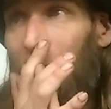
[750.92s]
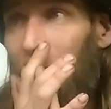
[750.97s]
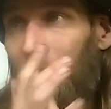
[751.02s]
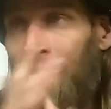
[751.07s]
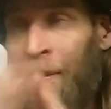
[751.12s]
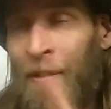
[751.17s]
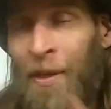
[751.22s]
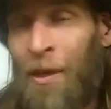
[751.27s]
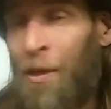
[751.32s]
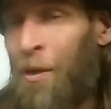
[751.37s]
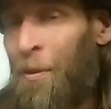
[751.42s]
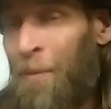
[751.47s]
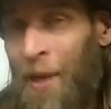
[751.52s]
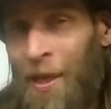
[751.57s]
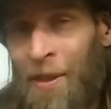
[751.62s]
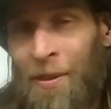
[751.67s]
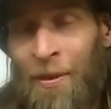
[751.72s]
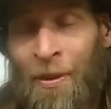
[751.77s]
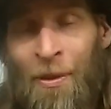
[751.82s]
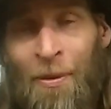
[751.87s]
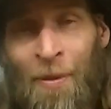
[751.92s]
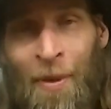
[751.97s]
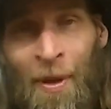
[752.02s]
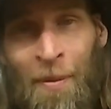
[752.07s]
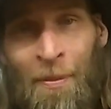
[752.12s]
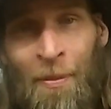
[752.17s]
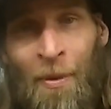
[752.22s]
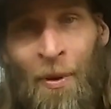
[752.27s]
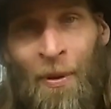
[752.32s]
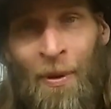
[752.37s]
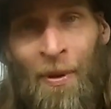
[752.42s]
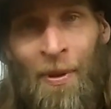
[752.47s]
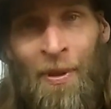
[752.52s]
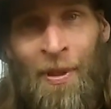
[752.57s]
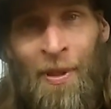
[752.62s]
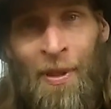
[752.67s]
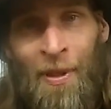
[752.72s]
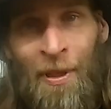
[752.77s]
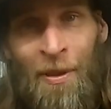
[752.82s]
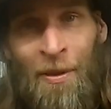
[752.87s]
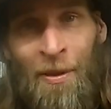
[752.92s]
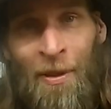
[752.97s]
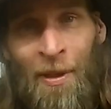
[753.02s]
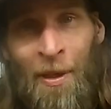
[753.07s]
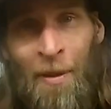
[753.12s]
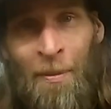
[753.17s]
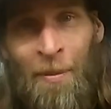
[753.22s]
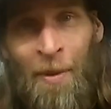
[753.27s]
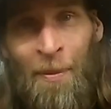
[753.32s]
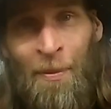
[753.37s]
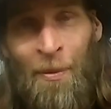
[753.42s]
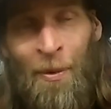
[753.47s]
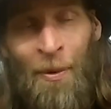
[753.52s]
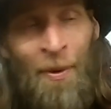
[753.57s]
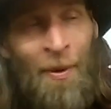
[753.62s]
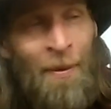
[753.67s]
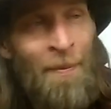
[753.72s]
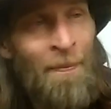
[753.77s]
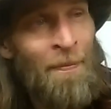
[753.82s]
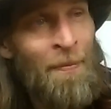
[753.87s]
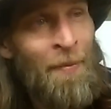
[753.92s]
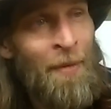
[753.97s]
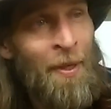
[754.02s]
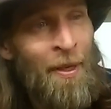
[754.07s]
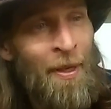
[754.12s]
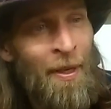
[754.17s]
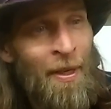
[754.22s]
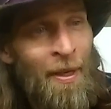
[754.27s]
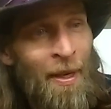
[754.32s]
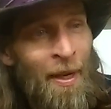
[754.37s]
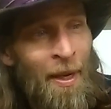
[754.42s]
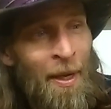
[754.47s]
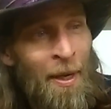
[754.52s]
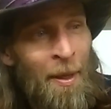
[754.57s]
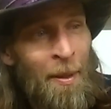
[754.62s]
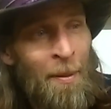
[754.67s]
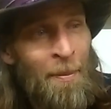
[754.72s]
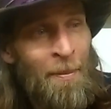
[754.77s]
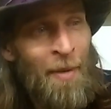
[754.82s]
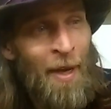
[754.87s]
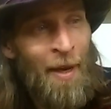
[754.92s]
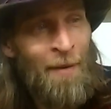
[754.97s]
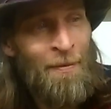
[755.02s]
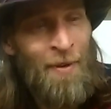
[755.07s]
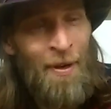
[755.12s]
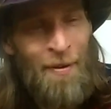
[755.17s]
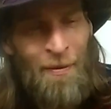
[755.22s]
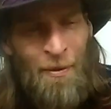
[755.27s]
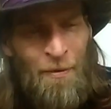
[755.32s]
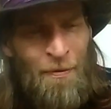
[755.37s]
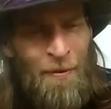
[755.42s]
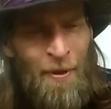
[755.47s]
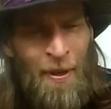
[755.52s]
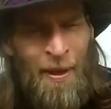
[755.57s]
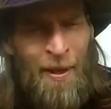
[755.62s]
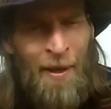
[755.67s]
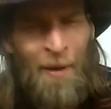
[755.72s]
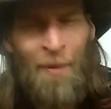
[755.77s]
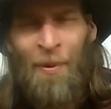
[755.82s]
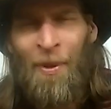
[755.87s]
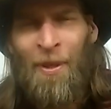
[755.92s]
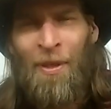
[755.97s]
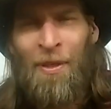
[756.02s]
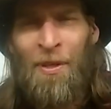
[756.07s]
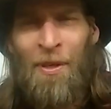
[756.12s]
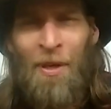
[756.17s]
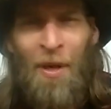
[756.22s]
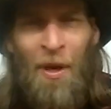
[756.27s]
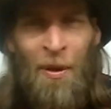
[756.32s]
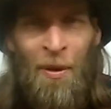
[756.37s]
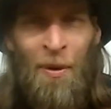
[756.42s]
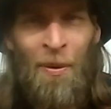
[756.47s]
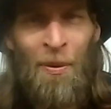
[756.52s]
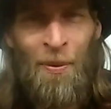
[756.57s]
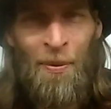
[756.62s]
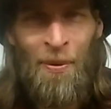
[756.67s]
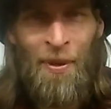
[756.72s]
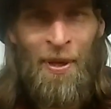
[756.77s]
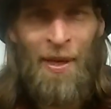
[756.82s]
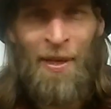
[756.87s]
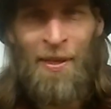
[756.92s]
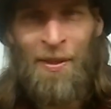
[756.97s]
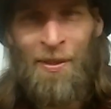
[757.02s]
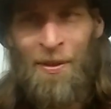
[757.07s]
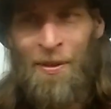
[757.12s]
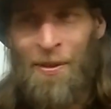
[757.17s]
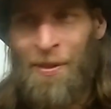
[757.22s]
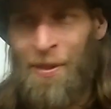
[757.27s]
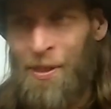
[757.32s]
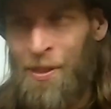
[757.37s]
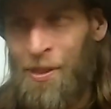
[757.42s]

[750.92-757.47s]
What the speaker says: And then you go back to the drawing board and you learn a little bit more. I've never felt like I really know the answers.